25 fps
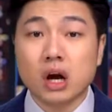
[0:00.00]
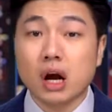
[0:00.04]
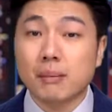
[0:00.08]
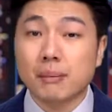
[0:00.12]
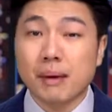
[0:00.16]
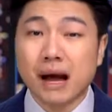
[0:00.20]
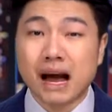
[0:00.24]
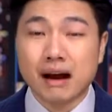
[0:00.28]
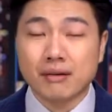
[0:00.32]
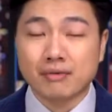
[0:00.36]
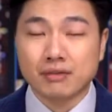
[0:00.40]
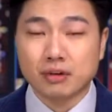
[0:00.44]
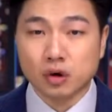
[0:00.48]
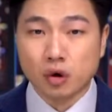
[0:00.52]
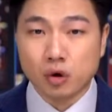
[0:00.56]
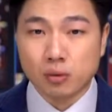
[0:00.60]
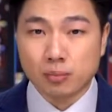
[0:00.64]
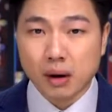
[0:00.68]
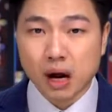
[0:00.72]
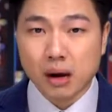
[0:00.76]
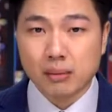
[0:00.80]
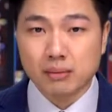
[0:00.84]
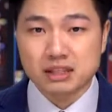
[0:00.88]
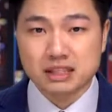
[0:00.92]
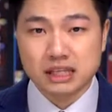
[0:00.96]
up after
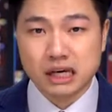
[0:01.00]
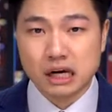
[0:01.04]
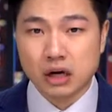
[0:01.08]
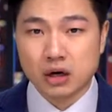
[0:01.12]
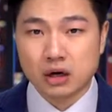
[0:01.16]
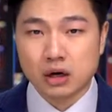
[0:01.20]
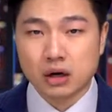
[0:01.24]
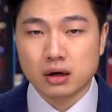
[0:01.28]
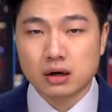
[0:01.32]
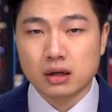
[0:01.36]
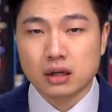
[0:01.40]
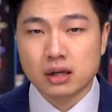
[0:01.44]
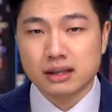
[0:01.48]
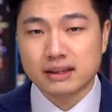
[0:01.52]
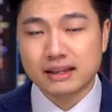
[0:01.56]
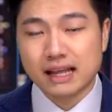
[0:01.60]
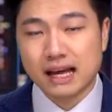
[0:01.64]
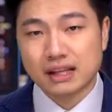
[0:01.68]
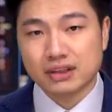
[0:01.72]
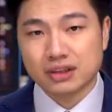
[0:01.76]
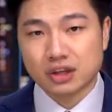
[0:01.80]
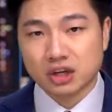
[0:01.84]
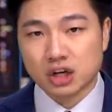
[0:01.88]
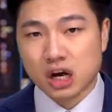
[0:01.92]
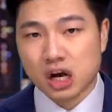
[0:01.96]
Obama's era
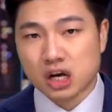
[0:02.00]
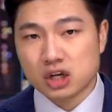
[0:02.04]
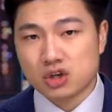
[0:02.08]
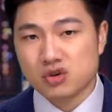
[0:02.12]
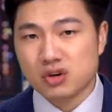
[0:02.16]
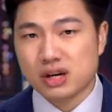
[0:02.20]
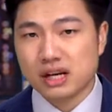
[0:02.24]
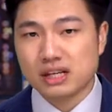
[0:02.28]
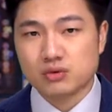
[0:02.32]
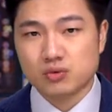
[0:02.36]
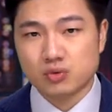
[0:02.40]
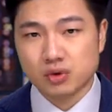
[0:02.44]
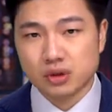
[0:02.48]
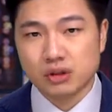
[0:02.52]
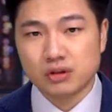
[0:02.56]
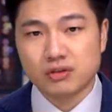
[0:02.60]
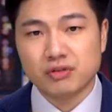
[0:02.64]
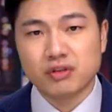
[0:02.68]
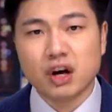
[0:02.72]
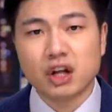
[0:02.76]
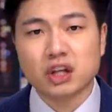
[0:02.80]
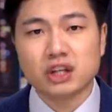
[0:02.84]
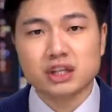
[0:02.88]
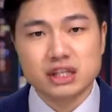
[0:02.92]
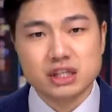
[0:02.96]
that the country has really
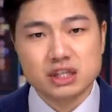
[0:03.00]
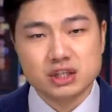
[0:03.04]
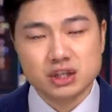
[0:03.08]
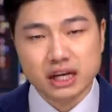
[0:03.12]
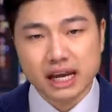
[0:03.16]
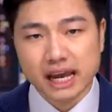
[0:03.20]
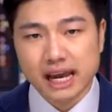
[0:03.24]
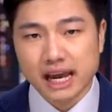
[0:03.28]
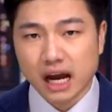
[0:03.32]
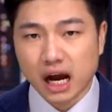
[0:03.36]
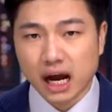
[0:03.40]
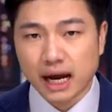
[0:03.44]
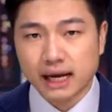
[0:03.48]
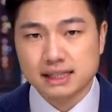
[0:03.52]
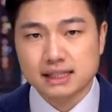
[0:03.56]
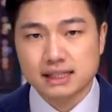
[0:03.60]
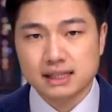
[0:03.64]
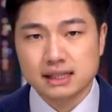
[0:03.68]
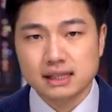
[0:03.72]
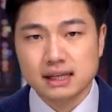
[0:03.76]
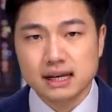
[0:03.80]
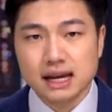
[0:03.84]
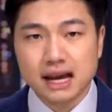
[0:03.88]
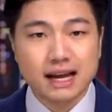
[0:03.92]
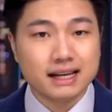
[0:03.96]
fallen into chaos.
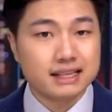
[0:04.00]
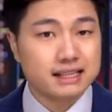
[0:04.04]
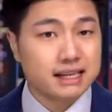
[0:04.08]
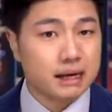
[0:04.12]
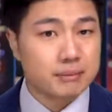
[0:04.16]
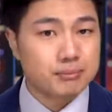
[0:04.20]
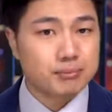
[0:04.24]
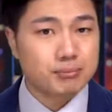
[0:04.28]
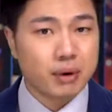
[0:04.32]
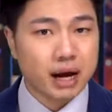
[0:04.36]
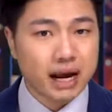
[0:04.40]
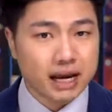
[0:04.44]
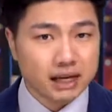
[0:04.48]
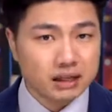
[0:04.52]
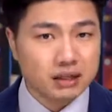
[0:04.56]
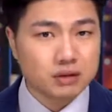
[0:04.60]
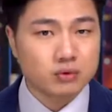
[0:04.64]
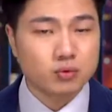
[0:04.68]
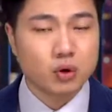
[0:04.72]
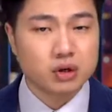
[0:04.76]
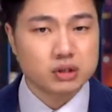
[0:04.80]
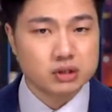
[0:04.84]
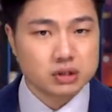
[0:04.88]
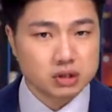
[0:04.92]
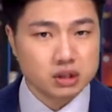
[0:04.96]
And yet Biden
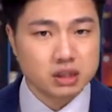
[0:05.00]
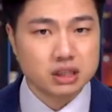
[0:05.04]
wants to